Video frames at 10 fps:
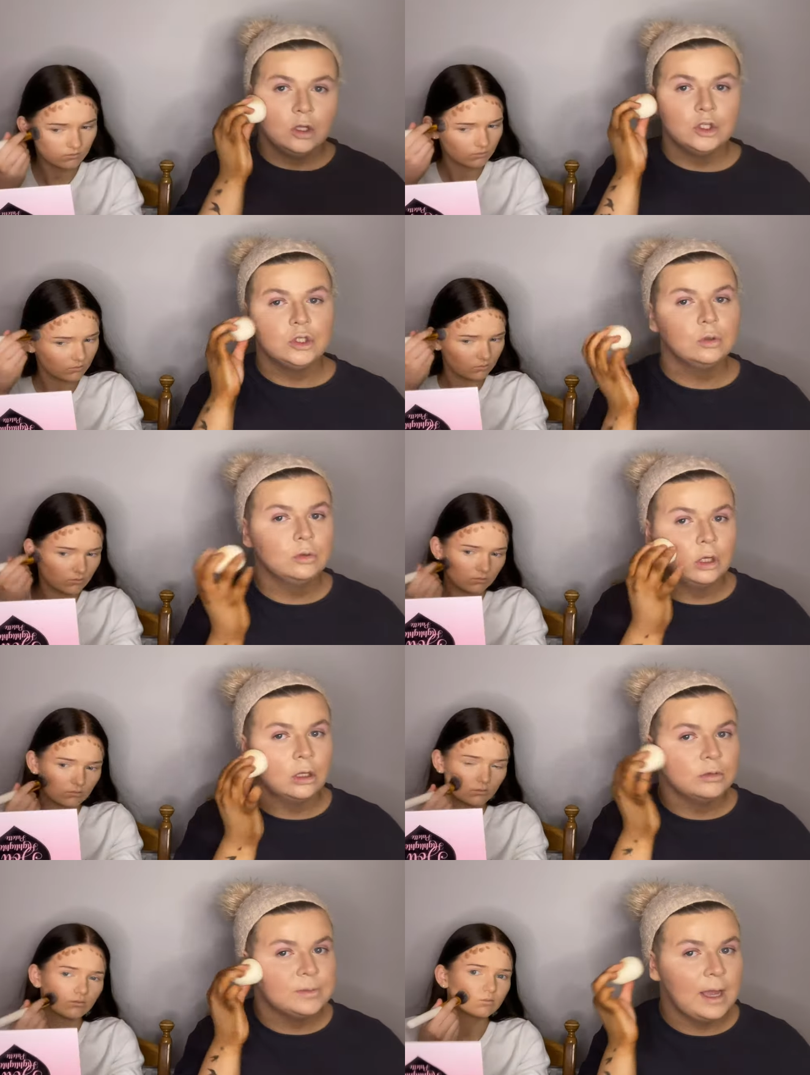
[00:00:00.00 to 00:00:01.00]
Speaker 1: So now I'm
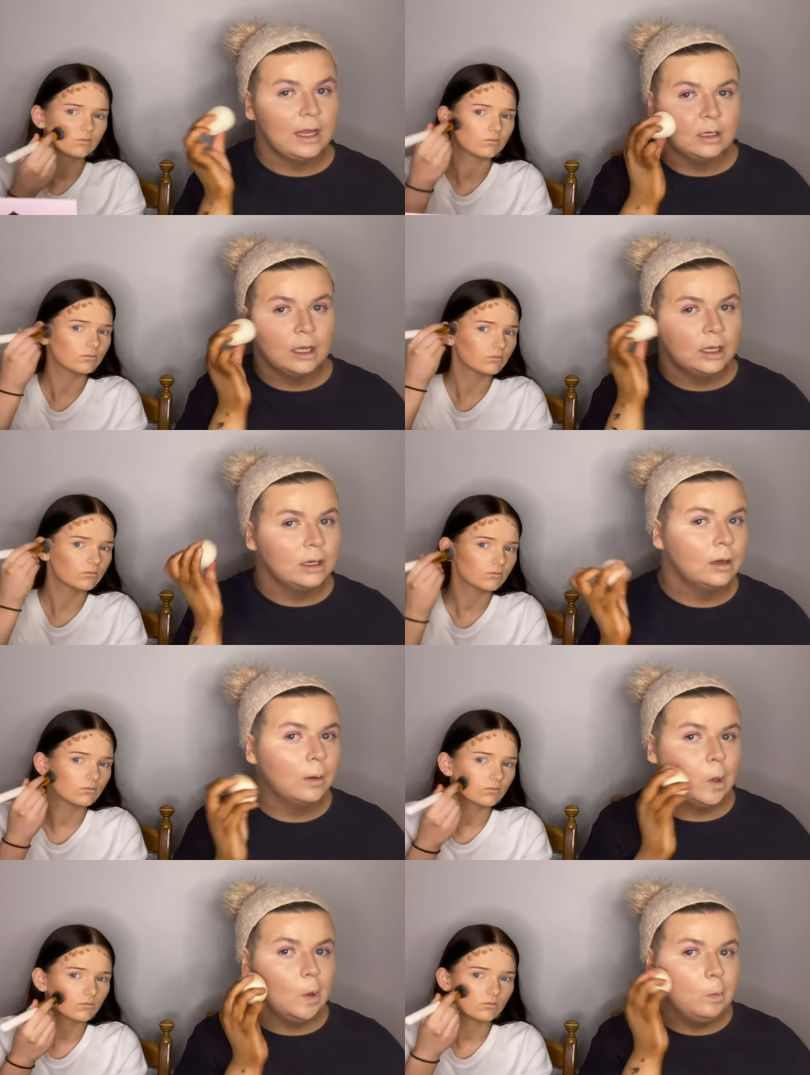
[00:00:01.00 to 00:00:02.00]
just patting on
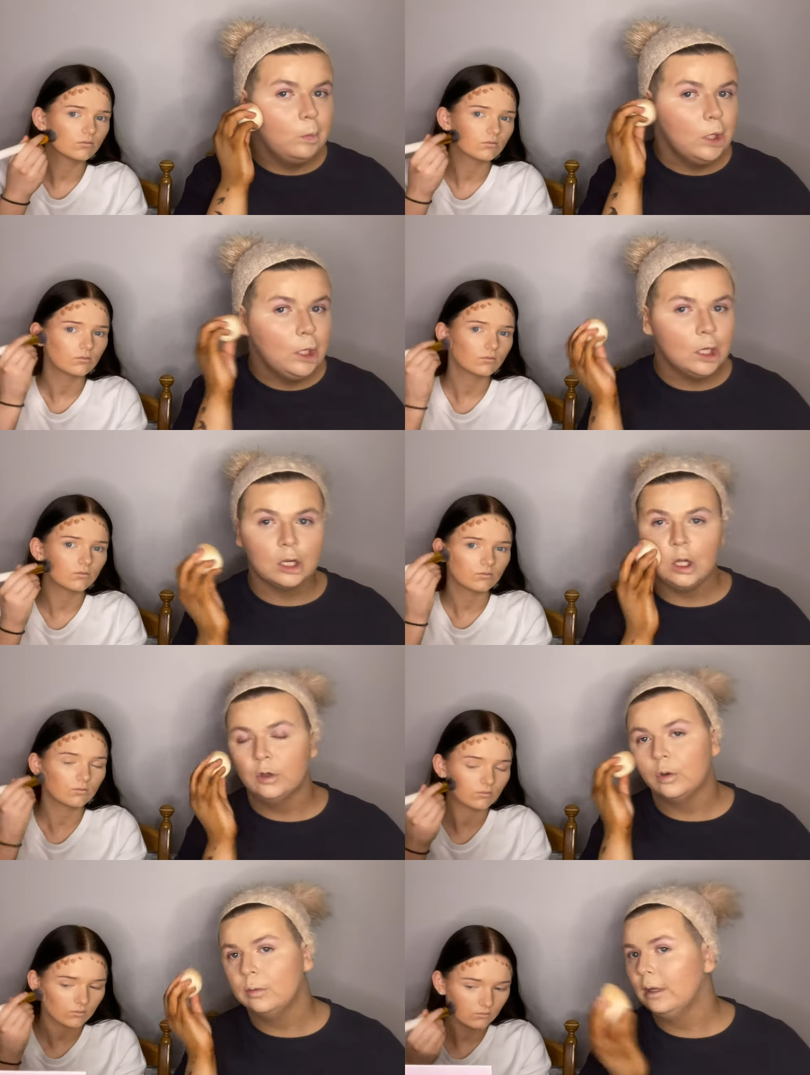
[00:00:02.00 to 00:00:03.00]
me
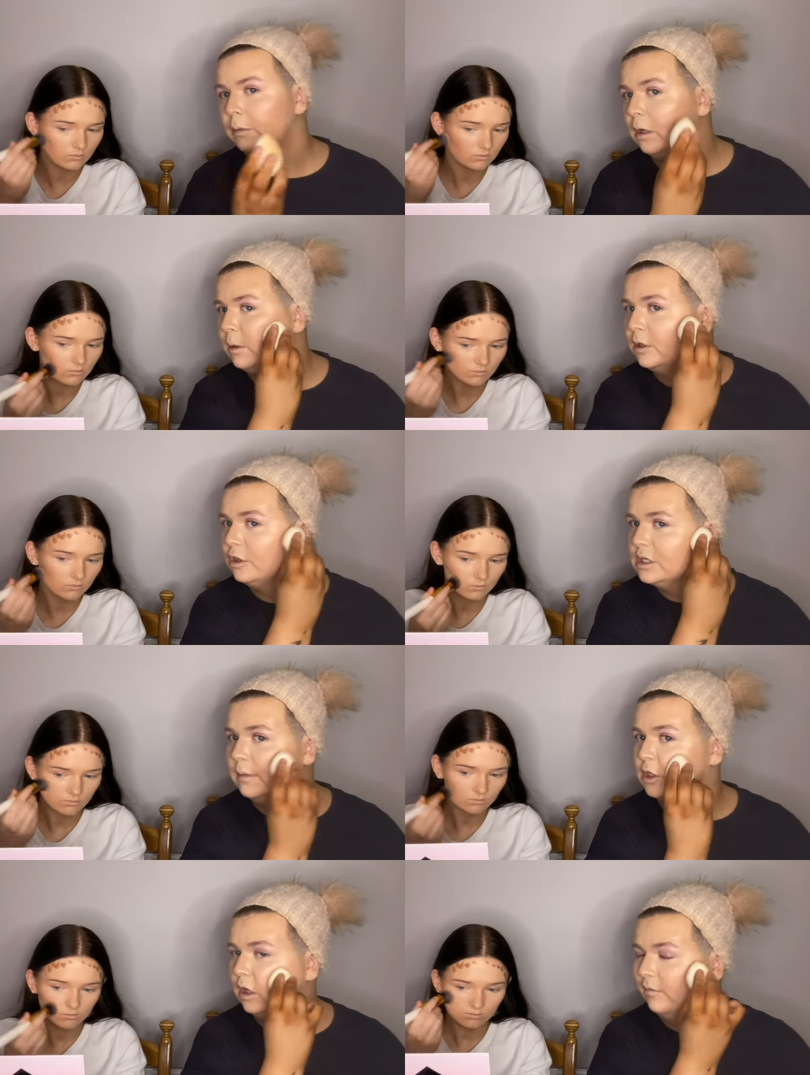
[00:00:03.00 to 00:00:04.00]
contour way beauty blender just make
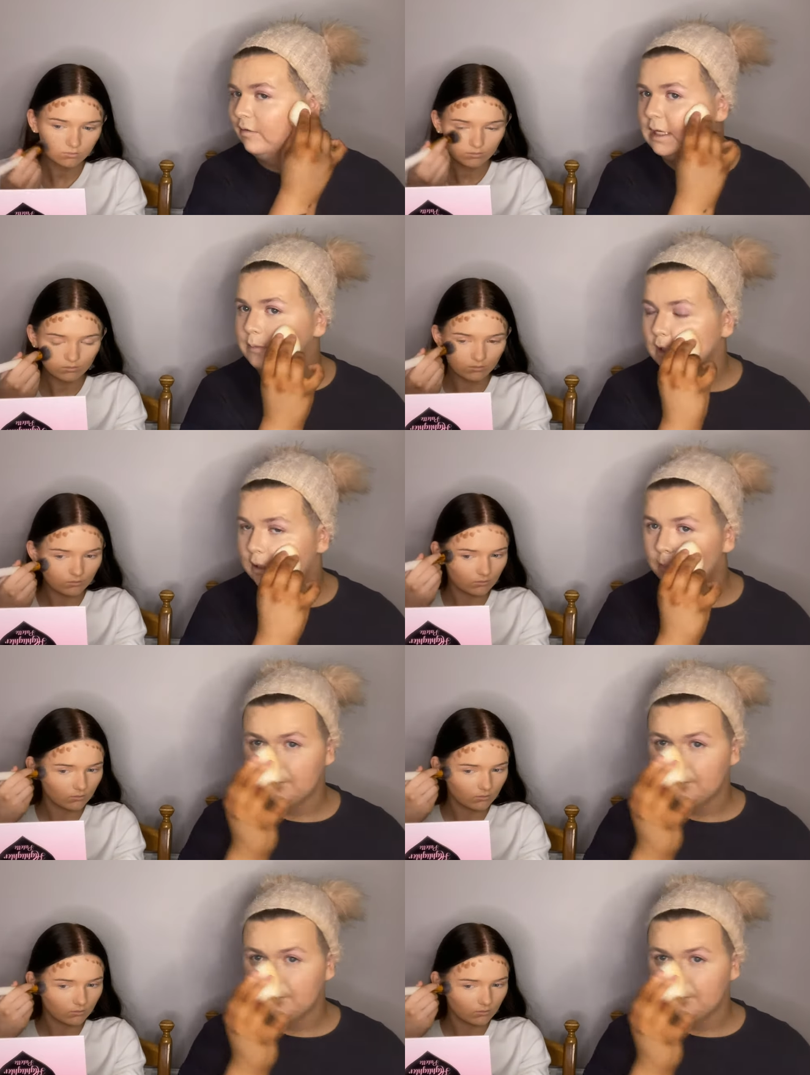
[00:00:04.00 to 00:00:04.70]
sure everything's blended.